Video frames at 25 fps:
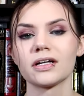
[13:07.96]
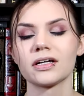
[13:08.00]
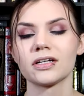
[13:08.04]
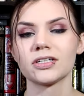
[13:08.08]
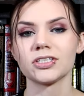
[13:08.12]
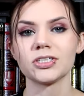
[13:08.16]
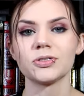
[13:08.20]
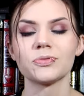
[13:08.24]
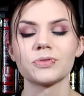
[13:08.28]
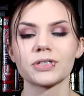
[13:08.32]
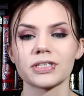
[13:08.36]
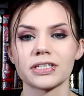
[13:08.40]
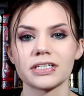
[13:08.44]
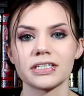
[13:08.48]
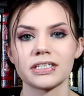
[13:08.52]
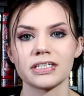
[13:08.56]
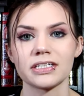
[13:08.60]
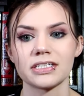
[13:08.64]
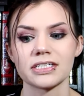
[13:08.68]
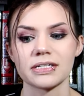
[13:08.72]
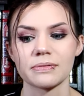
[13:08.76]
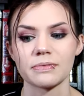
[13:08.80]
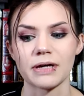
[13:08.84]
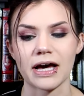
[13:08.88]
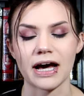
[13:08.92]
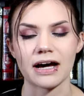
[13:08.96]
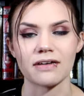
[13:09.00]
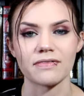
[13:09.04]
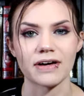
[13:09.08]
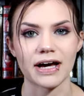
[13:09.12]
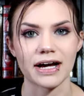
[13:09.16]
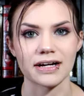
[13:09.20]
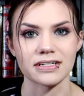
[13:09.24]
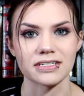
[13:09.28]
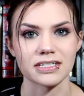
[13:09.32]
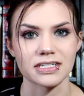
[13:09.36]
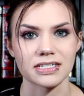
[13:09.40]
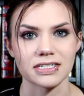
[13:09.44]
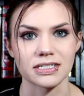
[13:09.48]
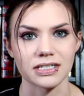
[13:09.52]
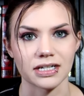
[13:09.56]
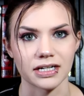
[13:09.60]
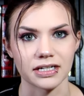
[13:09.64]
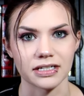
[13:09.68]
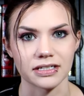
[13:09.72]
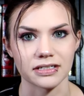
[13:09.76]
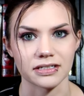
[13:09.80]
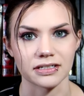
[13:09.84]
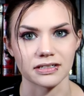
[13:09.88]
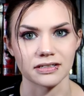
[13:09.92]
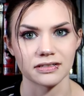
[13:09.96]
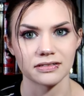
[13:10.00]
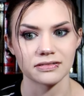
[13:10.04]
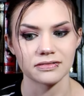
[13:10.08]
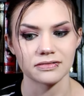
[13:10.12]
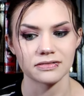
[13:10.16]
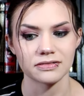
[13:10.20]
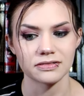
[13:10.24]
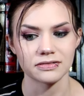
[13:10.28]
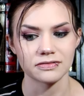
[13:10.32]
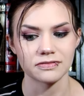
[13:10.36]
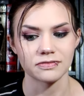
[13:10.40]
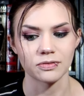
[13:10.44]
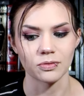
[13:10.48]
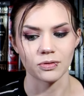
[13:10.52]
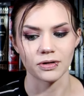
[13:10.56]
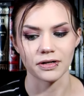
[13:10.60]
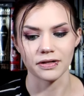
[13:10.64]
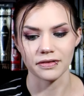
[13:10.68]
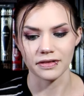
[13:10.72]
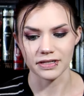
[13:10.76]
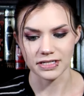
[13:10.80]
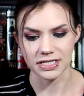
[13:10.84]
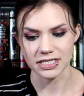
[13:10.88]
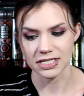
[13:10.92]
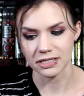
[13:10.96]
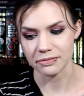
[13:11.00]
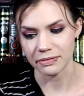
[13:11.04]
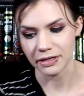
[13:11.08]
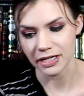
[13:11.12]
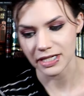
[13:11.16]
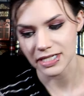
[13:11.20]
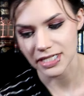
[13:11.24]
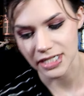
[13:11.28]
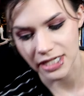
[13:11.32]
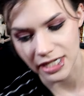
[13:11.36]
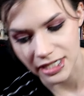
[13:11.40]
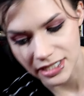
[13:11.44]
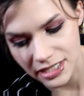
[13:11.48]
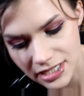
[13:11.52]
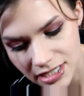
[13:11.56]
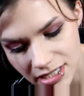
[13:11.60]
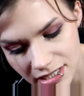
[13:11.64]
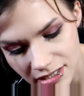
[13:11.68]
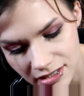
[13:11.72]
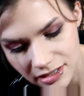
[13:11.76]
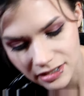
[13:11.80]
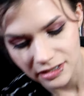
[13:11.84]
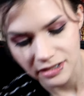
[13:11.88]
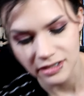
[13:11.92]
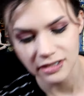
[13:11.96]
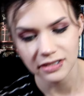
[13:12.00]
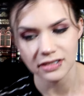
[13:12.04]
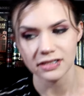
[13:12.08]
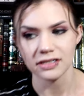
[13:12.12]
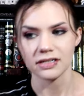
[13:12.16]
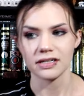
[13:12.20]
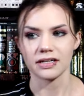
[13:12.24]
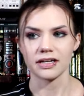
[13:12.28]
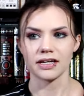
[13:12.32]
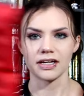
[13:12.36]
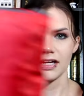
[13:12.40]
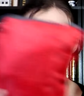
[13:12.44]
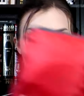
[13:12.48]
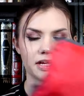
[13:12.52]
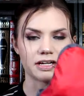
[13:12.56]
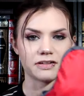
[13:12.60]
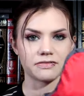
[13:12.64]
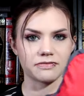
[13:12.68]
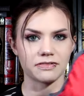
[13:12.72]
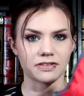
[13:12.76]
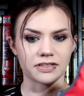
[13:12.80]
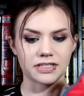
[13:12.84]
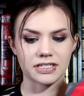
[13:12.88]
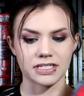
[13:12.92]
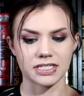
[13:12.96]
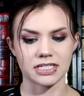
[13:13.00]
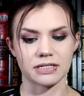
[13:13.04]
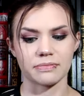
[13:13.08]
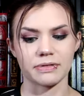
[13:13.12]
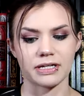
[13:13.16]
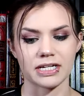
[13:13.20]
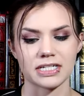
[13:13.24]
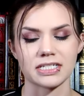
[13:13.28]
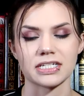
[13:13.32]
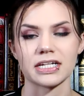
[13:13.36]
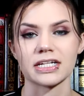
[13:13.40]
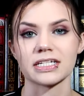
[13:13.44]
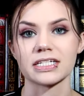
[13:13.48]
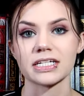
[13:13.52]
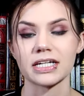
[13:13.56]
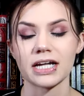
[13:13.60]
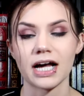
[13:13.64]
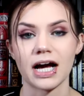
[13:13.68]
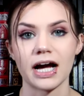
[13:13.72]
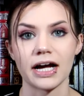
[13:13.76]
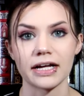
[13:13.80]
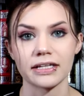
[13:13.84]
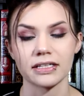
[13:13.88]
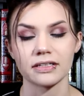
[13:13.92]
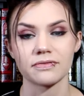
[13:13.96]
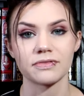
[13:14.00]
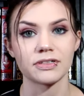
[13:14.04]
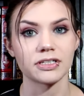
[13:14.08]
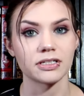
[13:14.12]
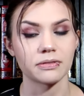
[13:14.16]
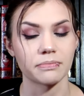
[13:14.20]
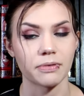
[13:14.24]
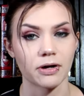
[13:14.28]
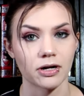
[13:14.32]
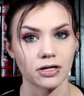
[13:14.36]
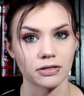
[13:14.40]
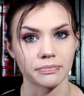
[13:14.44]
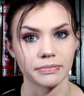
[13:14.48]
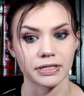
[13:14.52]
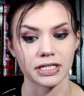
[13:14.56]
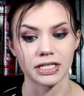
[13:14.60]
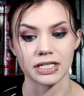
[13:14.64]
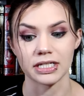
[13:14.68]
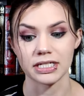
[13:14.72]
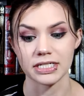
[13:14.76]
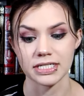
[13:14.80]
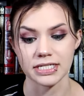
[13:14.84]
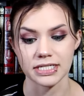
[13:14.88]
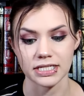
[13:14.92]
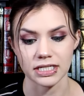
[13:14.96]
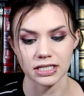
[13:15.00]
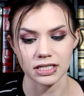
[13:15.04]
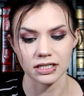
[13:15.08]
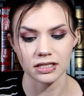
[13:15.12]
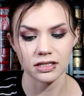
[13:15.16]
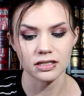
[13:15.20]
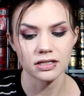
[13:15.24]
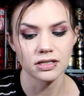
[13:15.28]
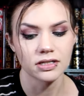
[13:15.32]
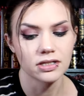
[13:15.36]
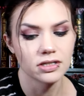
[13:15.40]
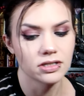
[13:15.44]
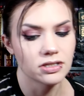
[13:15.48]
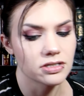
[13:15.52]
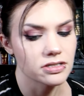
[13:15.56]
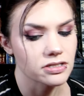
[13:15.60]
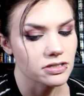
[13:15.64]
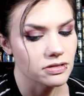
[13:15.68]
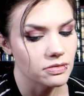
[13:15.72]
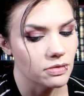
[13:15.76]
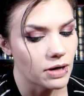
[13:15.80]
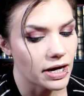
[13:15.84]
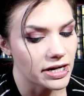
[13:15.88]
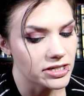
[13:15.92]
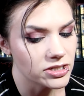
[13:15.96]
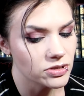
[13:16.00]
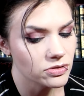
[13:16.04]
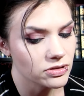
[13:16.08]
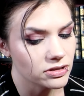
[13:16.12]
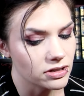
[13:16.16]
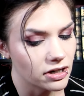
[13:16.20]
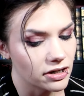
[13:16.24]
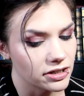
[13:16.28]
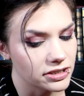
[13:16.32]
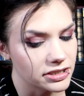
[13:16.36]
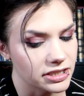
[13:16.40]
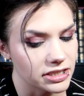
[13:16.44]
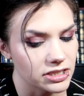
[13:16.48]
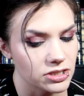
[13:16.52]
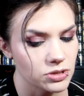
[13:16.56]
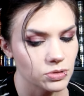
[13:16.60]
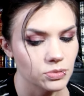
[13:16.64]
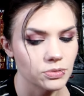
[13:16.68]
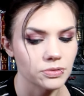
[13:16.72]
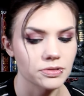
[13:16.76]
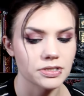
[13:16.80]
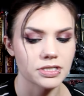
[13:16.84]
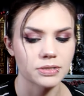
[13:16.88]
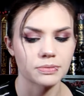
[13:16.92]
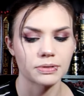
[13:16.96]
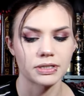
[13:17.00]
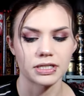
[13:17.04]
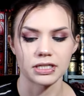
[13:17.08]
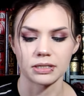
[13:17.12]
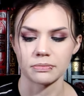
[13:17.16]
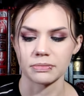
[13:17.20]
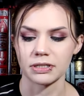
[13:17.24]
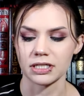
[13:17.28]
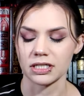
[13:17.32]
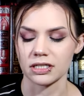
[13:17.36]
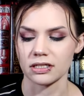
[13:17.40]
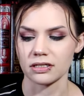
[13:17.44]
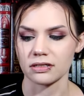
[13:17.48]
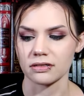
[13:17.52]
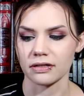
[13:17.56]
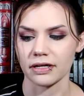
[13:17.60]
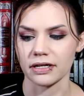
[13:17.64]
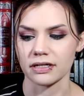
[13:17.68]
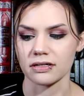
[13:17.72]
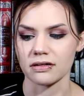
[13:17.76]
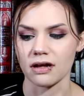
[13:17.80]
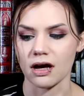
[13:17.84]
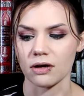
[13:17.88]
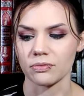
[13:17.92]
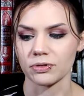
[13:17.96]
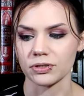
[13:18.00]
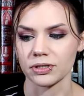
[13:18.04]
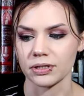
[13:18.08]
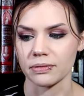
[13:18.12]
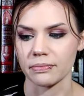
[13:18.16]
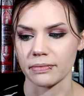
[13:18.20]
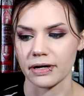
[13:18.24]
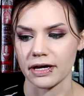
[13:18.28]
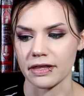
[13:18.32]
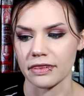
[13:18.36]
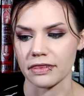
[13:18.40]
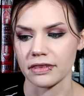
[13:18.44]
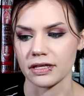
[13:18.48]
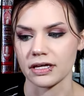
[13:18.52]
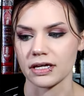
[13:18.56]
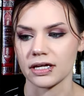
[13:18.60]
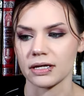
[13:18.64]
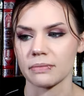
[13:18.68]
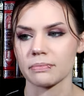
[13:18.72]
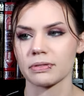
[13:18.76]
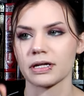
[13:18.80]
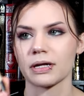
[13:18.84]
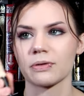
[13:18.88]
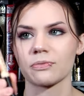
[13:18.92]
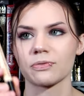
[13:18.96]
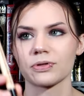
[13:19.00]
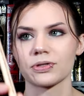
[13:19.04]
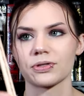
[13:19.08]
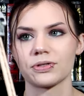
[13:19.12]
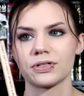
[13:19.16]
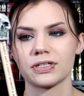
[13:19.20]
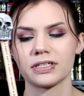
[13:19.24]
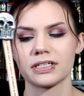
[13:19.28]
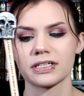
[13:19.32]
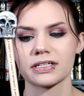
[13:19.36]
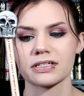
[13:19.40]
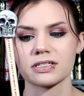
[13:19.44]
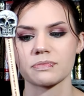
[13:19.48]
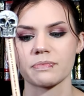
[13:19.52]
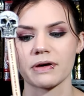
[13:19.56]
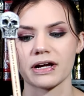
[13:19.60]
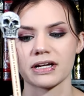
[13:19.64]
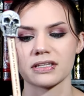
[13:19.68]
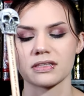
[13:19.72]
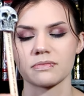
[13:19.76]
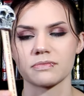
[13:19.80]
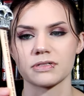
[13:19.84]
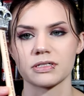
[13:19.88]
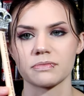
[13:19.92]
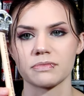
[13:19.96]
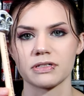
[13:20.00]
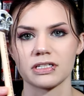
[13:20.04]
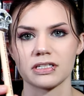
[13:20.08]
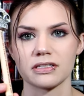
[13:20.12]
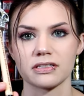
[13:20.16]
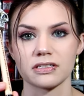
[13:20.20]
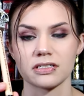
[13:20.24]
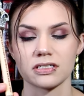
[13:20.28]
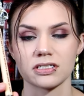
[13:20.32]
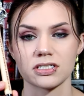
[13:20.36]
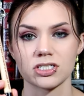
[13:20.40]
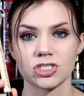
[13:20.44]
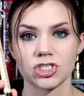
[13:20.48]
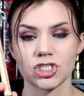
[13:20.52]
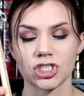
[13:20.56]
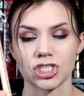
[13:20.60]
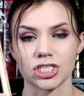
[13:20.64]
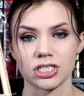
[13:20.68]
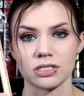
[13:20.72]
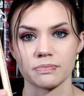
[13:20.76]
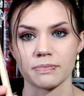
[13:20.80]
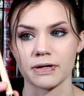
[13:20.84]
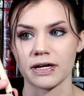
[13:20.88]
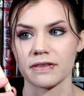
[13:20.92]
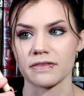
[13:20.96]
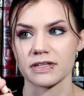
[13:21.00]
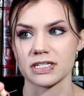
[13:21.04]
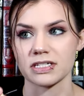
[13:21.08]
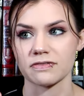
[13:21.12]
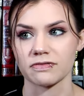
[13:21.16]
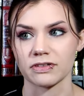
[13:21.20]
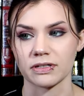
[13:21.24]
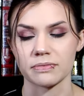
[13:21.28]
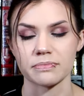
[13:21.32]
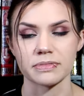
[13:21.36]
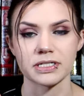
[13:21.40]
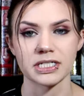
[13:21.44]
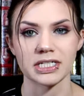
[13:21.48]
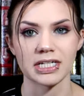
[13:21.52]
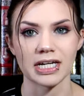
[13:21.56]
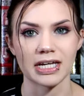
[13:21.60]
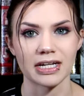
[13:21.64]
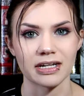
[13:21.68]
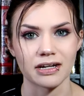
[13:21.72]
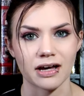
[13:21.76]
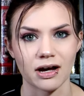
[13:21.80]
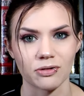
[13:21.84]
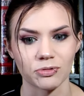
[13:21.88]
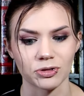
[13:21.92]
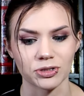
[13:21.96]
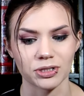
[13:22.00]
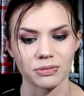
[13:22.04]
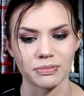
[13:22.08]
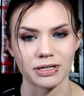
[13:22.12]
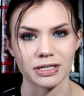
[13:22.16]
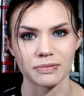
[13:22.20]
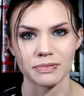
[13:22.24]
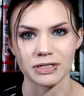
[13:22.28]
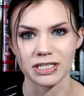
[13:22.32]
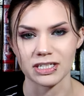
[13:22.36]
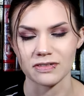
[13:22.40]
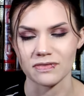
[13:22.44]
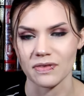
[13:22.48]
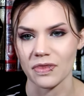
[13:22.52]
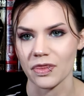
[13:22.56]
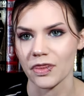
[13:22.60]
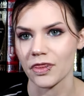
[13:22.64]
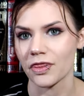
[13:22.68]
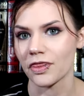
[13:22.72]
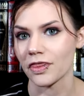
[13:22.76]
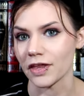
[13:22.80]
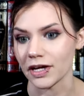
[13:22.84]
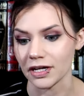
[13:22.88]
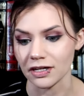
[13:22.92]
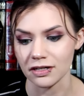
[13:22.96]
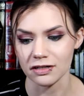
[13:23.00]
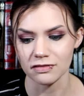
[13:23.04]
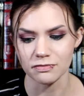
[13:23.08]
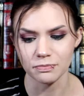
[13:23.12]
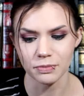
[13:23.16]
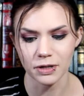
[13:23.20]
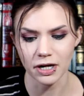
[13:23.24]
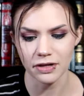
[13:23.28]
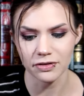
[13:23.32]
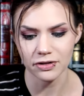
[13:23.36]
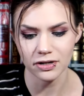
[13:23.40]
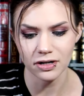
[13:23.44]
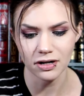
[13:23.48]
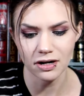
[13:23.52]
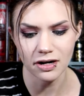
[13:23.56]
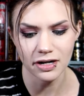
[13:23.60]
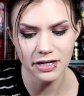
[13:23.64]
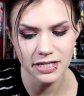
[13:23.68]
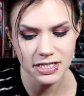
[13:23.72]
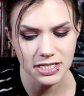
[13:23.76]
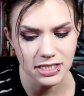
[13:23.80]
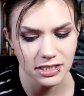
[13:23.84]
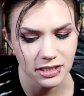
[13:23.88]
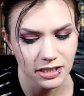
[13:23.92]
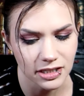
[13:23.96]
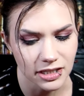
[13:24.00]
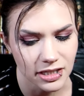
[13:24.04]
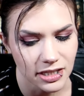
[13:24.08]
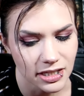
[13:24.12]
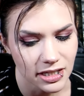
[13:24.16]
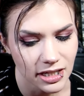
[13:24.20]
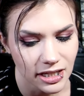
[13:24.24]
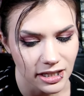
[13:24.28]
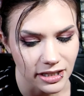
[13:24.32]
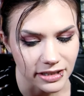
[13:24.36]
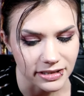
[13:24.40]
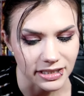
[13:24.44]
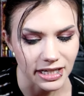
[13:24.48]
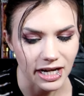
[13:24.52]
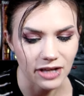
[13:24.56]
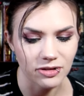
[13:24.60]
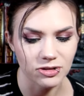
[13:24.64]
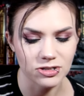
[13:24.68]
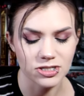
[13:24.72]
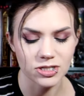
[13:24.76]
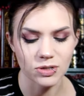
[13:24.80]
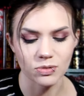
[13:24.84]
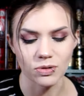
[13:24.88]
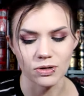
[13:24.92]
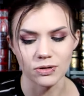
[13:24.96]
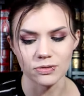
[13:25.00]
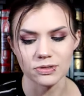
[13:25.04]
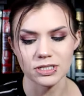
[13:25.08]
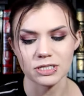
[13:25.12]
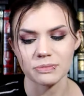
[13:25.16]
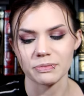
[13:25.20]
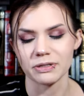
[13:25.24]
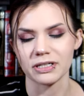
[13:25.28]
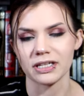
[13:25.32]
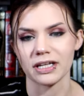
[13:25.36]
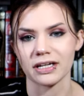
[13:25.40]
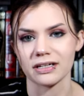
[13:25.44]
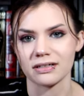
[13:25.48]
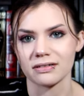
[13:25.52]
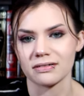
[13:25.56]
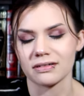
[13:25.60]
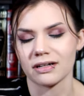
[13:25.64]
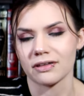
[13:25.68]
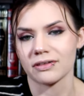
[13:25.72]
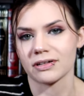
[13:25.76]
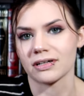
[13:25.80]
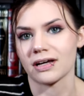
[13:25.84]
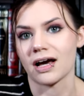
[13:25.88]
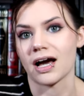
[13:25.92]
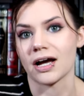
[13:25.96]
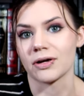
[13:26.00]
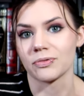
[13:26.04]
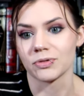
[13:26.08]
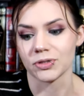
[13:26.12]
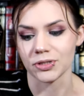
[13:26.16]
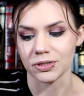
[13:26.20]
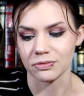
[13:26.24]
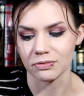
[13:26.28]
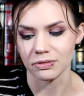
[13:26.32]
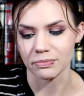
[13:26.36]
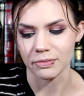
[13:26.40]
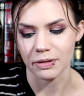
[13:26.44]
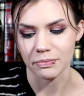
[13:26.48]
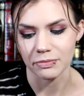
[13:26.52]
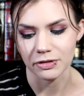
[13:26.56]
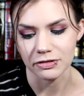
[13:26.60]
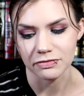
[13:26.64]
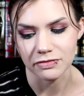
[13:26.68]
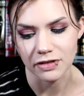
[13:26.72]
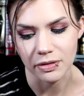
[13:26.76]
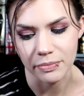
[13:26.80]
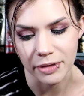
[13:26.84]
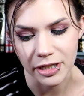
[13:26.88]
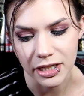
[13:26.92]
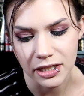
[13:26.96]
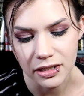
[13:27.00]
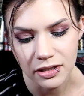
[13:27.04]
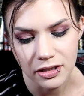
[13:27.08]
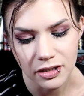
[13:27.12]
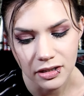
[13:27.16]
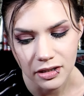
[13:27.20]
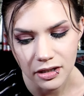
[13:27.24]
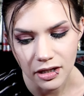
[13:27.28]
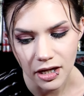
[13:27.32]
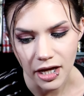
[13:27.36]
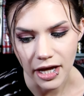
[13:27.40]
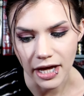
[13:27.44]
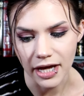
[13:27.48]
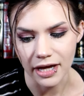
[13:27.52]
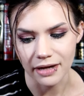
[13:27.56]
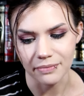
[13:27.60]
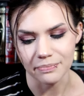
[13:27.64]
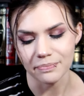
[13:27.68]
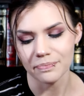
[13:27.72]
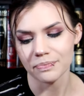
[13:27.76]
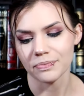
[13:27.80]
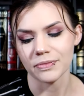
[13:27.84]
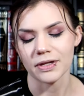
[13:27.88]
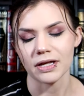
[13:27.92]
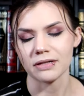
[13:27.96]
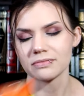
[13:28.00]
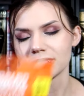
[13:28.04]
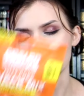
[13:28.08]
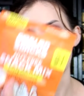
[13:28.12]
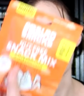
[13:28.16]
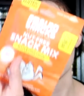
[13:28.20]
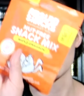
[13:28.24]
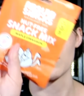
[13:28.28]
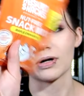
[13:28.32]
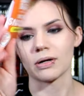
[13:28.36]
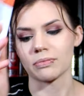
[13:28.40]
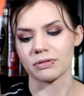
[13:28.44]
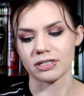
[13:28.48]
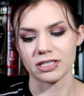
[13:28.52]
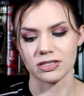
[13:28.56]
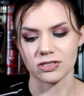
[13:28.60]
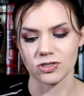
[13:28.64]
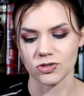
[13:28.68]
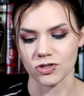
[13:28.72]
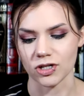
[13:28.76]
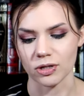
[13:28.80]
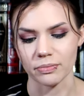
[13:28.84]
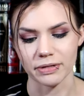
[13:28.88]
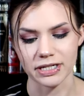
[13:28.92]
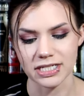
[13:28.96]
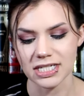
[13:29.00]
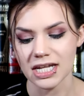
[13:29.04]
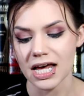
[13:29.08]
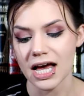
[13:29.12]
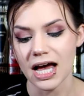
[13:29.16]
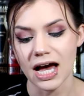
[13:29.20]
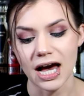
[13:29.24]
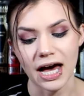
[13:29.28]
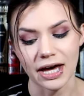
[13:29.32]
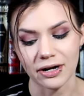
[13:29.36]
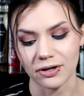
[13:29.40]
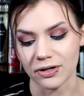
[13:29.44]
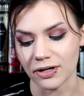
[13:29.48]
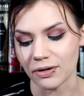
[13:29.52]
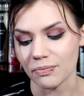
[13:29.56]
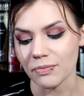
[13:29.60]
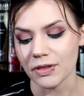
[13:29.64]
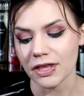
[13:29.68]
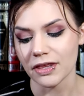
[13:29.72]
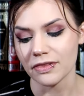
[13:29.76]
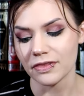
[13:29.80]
You really need to have access to hiking for this to make sense and for this to make sense. And I live in an apartment in a city, so I knew the gardening tools were going to be like not really my thing, but I really didn't expect them to be this cheap and this flimsy and not really make me even think of Brother, honestly. Like, yeah, there's quotes, but like nothing I really remember from it. And yeah, I'll probably eat the trail mix. I don't know.